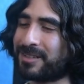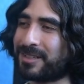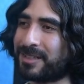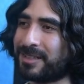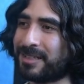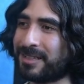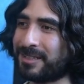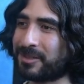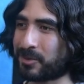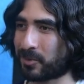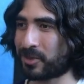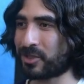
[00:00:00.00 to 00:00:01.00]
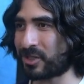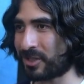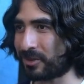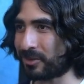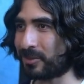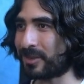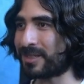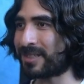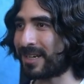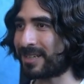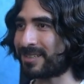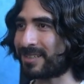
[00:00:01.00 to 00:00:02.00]
the sword and shield, which
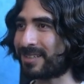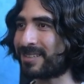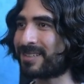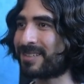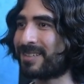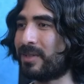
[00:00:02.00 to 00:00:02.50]
kind of sucks.